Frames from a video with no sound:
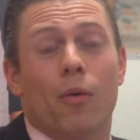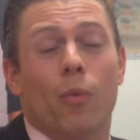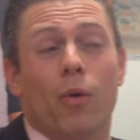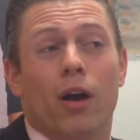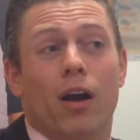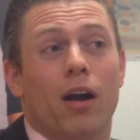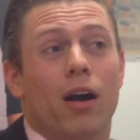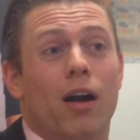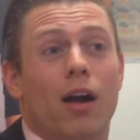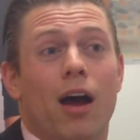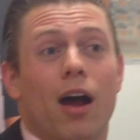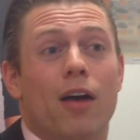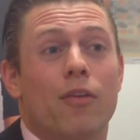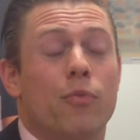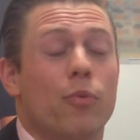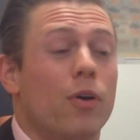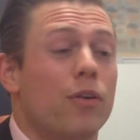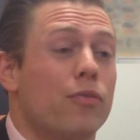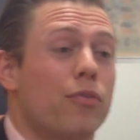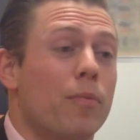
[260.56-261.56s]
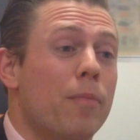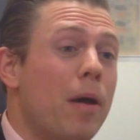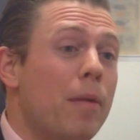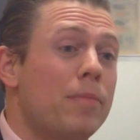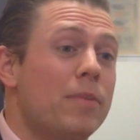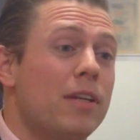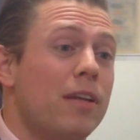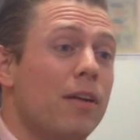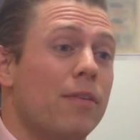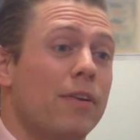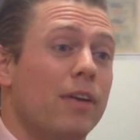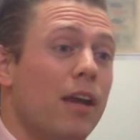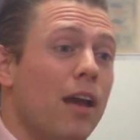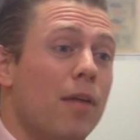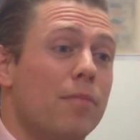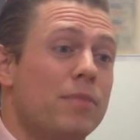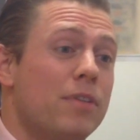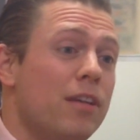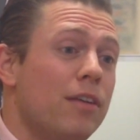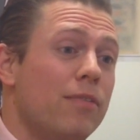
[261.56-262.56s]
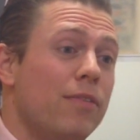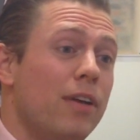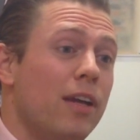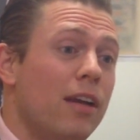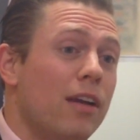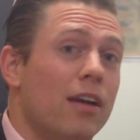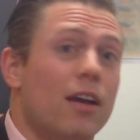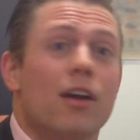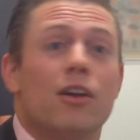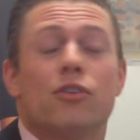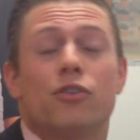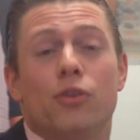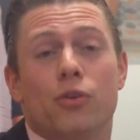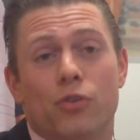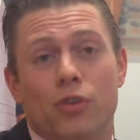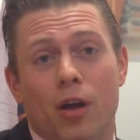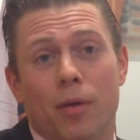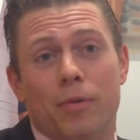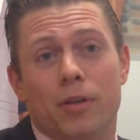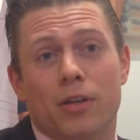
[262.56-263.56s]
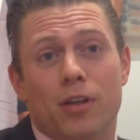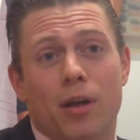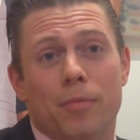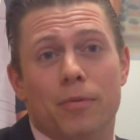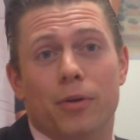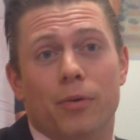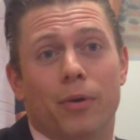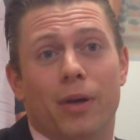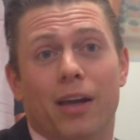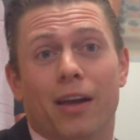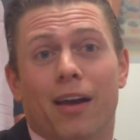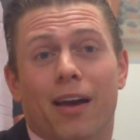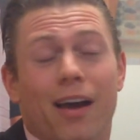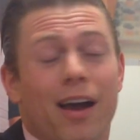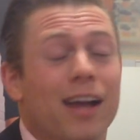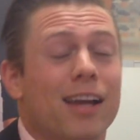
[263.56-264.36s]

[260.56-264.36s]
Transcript: where I've went from MTV to WWE.